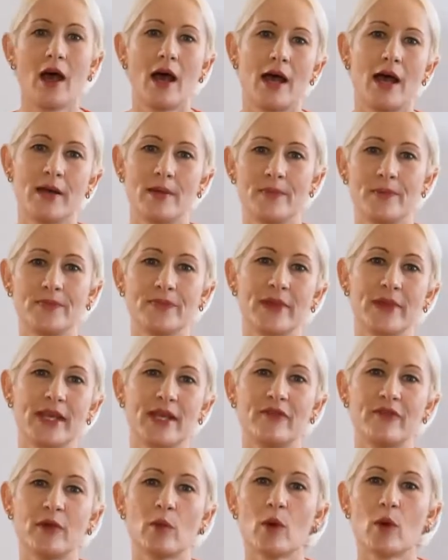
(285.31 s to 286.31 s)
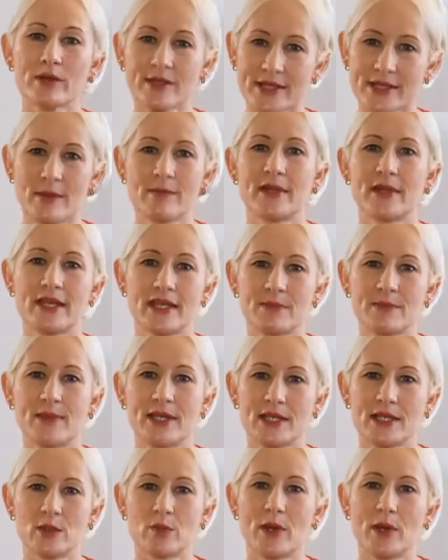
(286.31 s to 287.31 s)
If you want something that's a
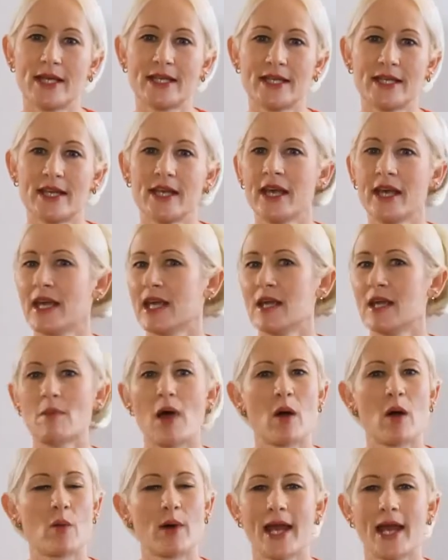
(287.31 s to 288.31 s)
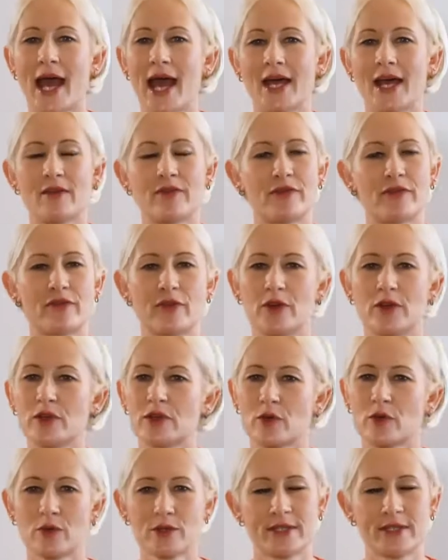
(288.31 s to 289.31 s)
bit sweeter, you might want to add
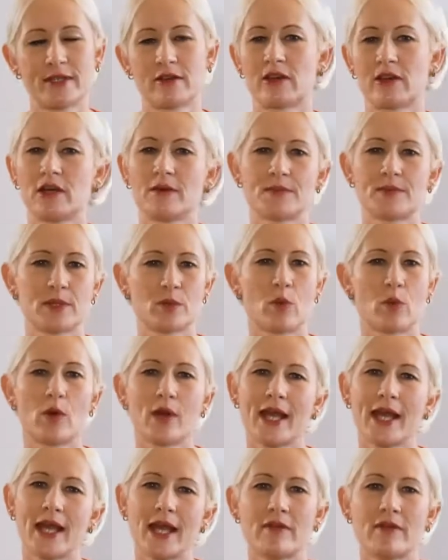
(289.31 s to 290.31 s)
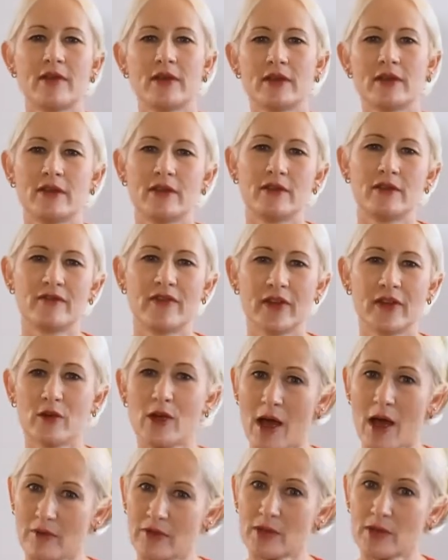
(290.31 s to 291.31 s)
fruit or syrups, whatever you feel
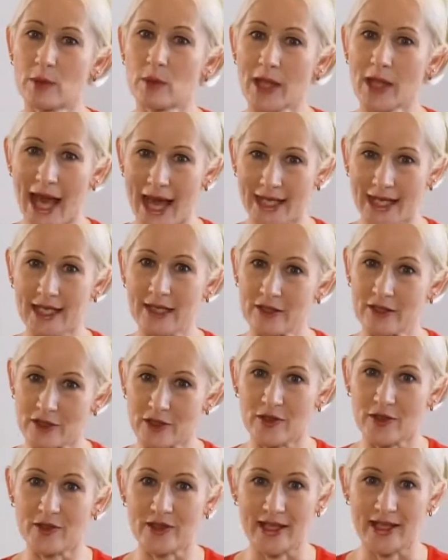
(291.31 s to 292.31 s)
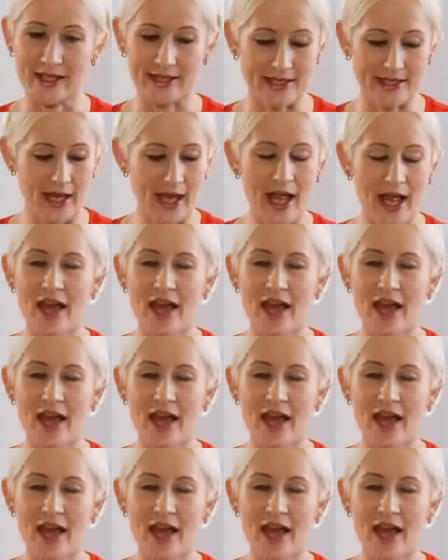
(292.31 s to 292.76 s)
comfortable adding to this.